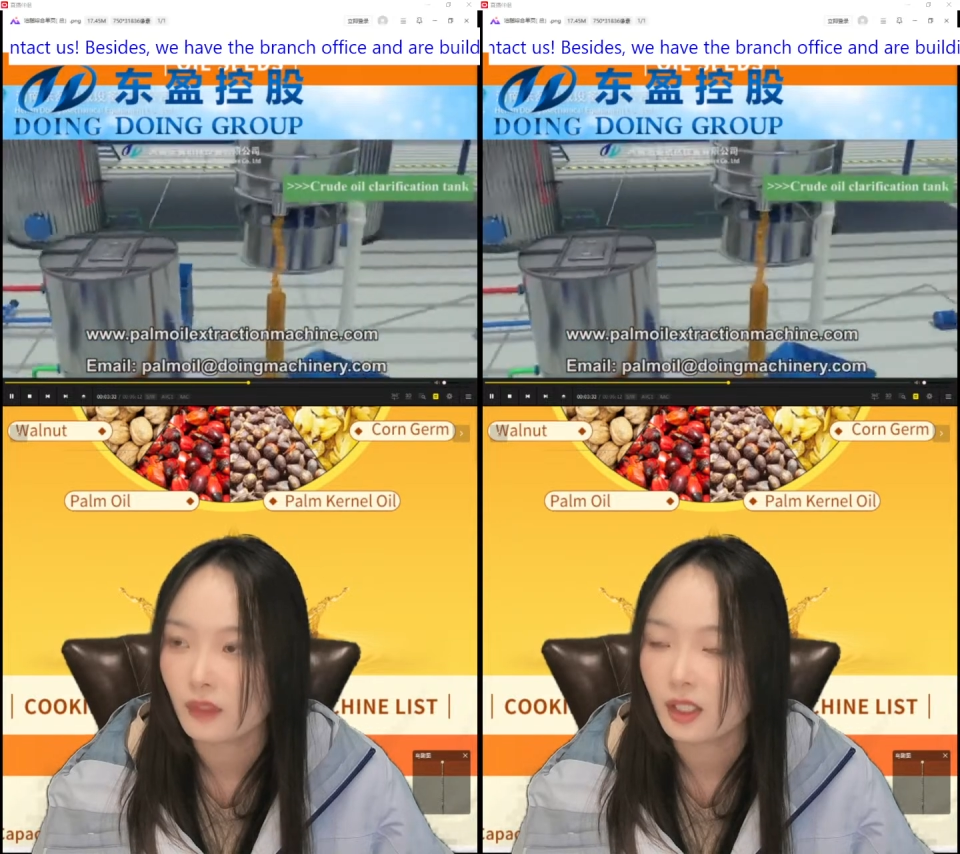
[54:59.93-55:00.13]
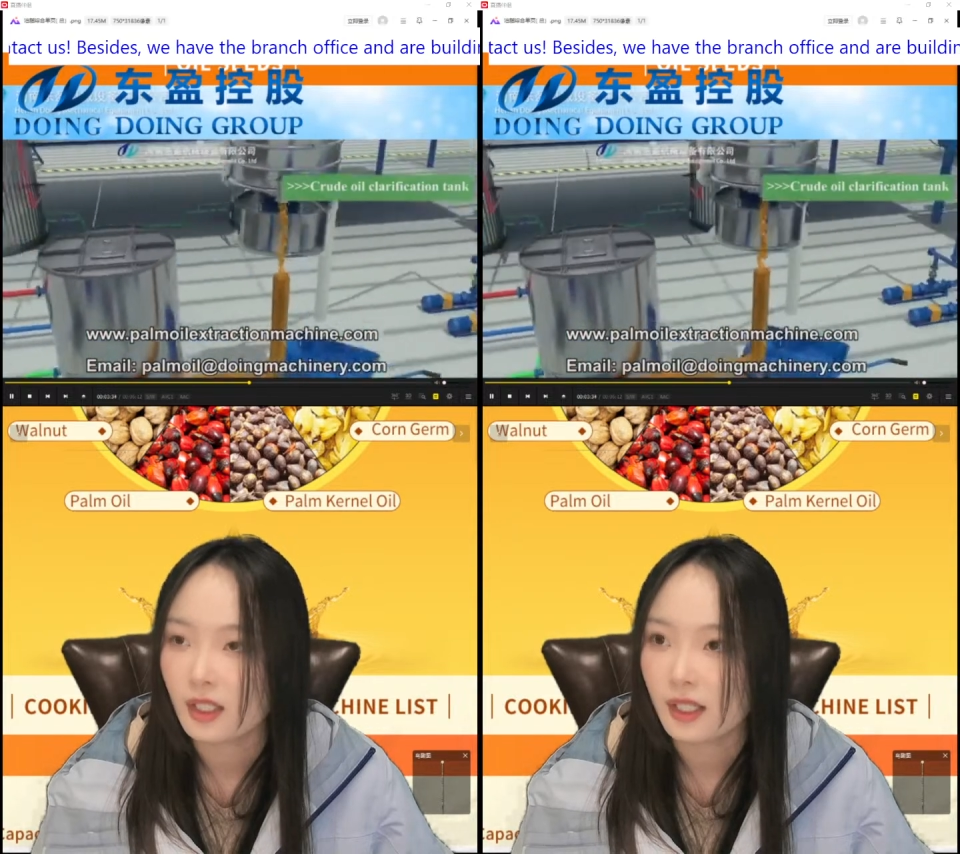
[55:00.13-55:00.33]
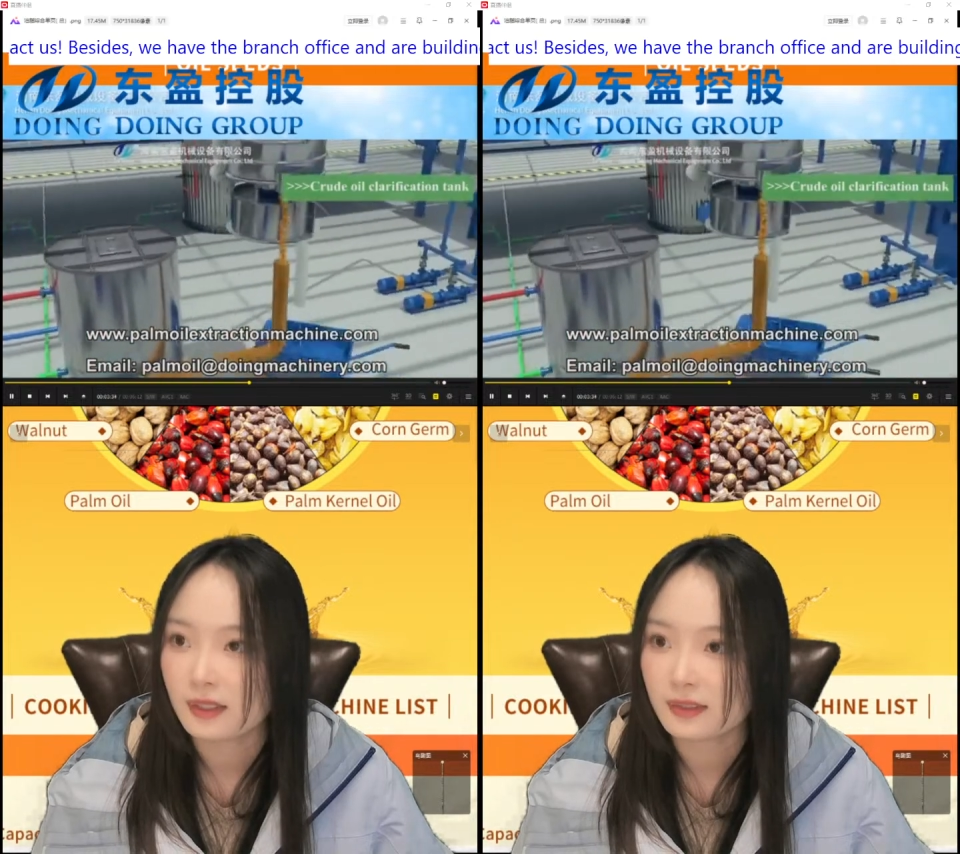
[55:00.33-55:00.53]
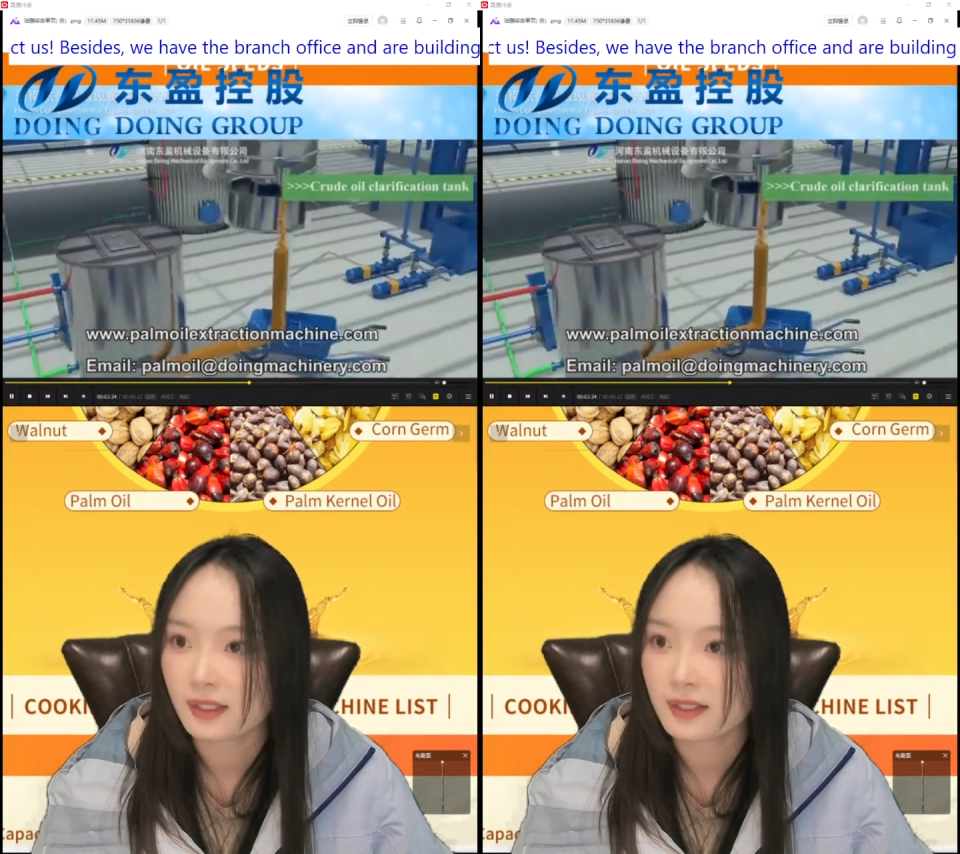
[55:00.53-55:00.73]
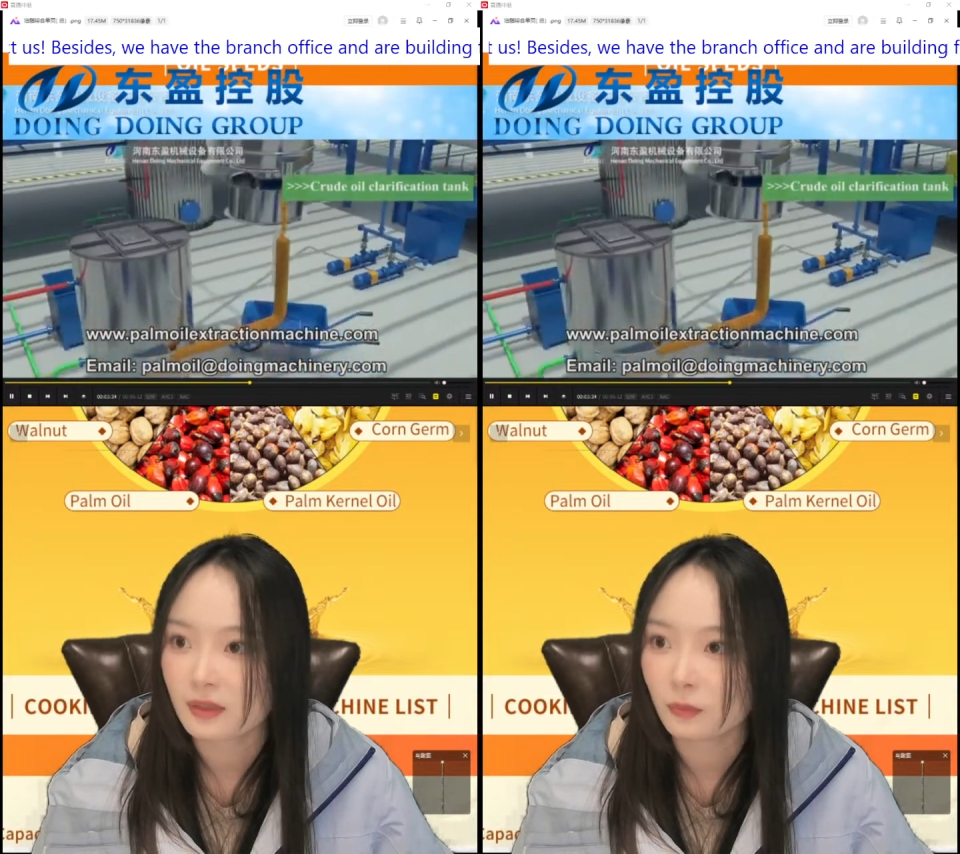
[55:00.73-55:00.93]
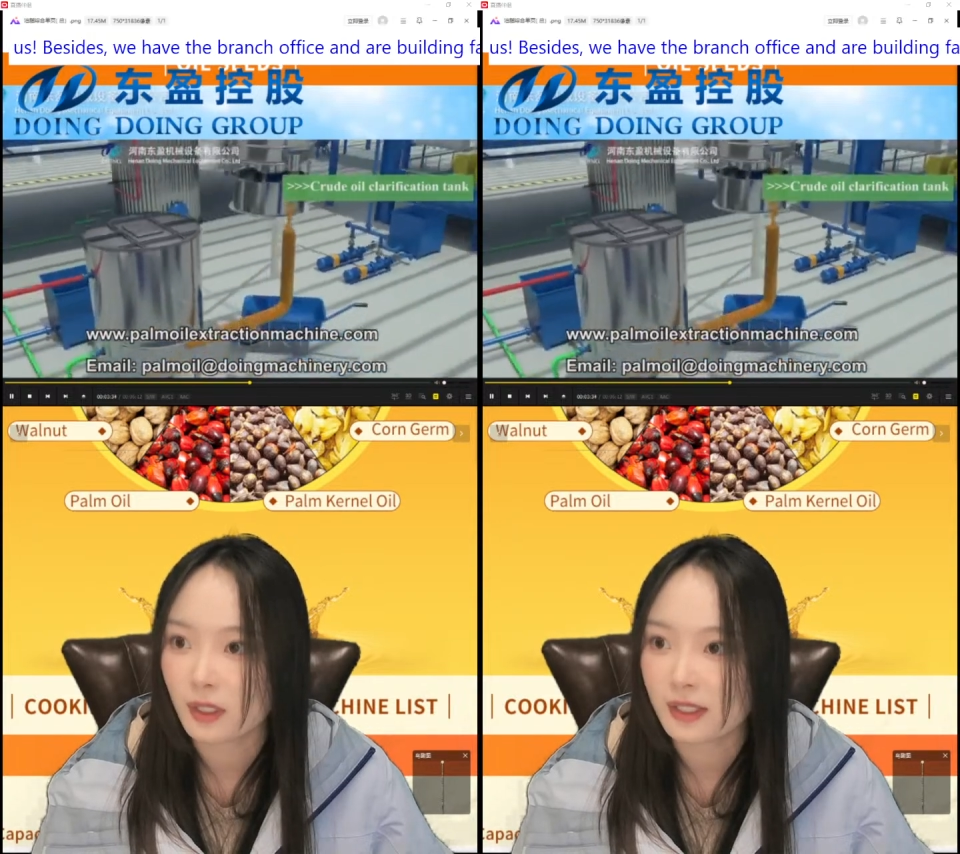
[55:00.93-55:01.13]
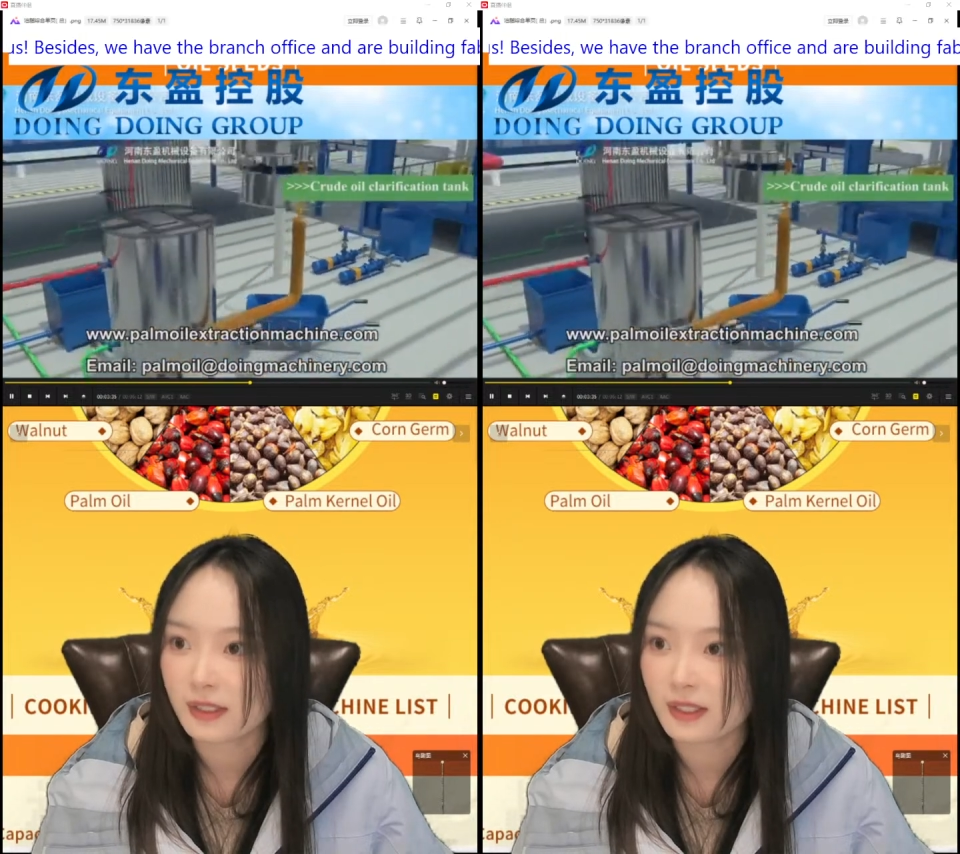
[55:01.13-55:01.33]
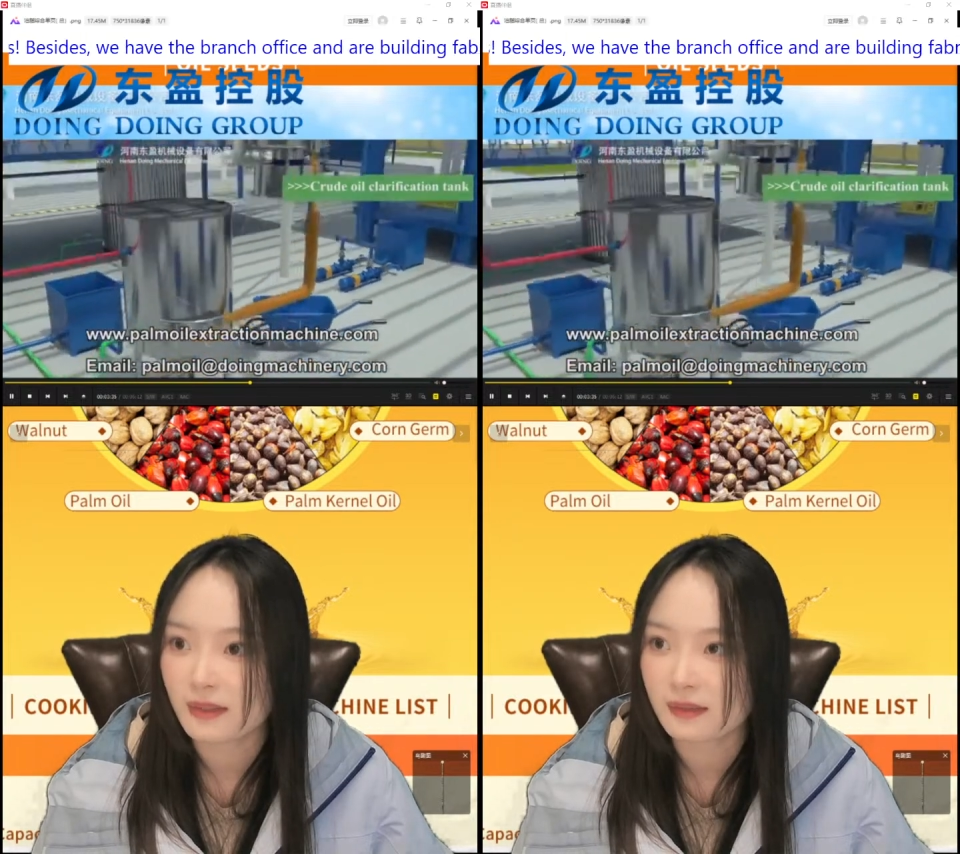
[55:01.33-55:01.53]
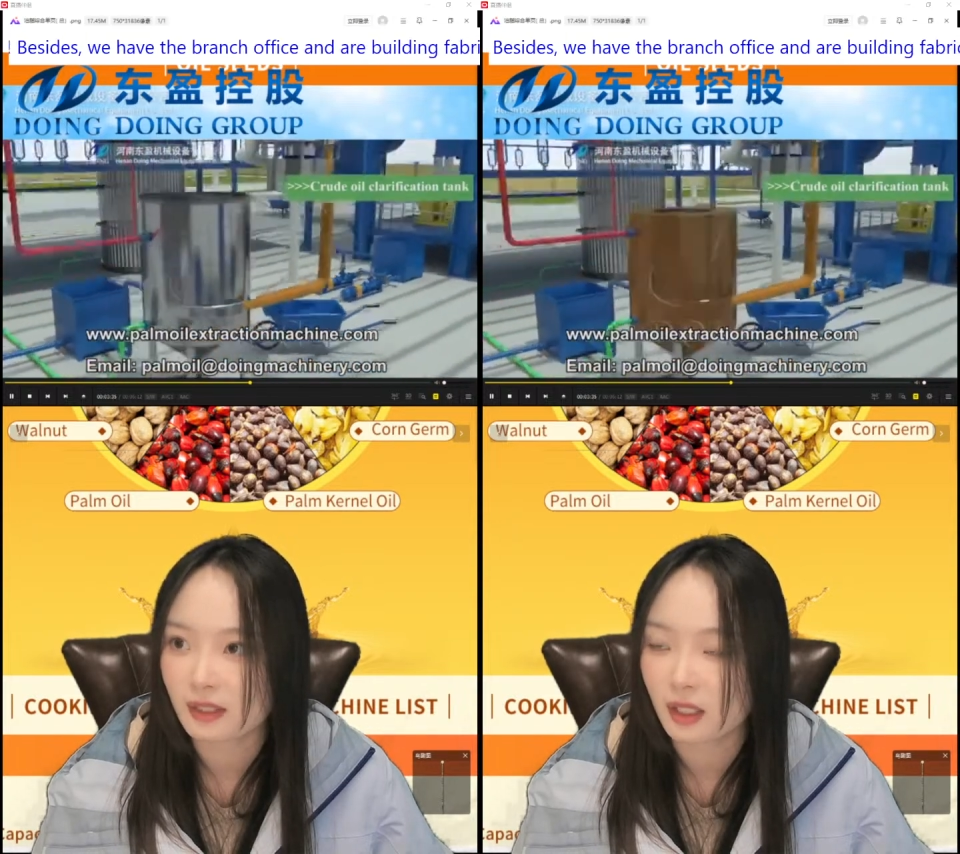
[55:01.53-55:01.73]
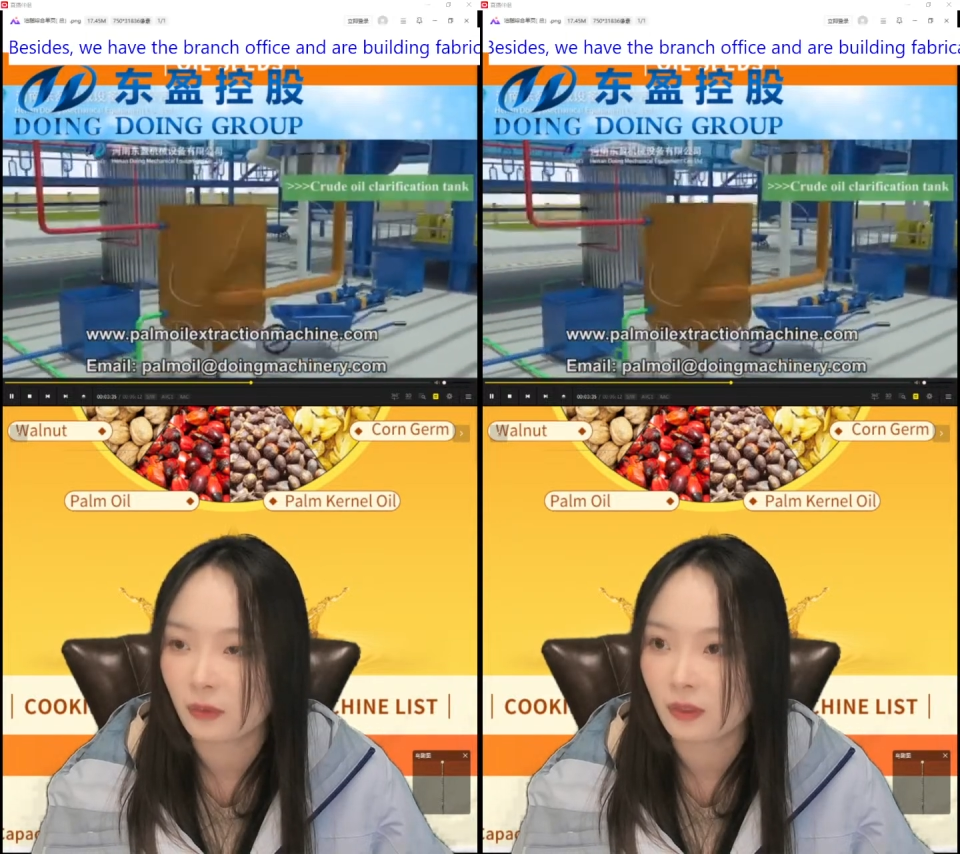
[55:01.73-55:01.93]
The next one is
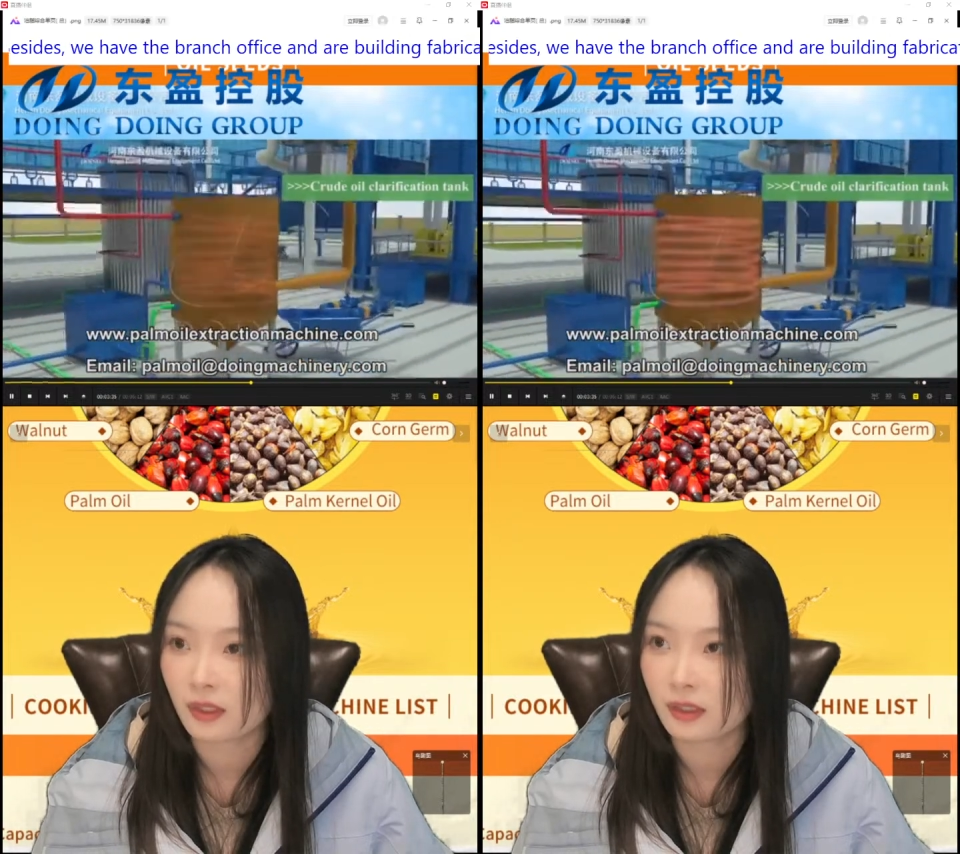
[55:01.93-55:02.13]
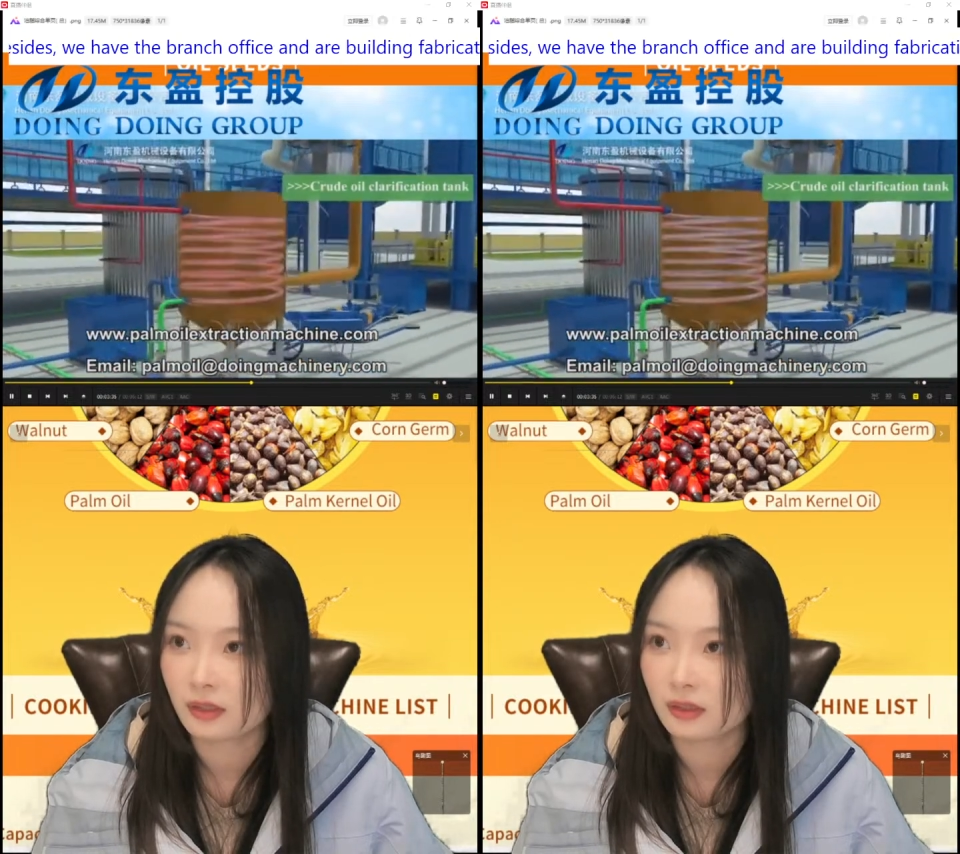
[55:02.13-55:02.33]
our